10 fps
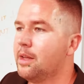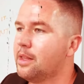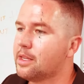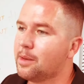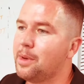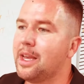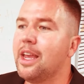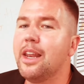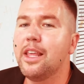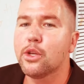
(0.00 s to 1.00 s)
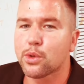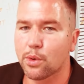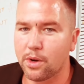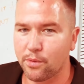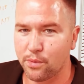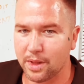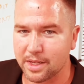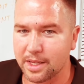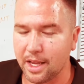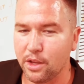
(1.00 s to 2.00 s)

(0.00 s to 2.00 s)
this can be any sort of real estate.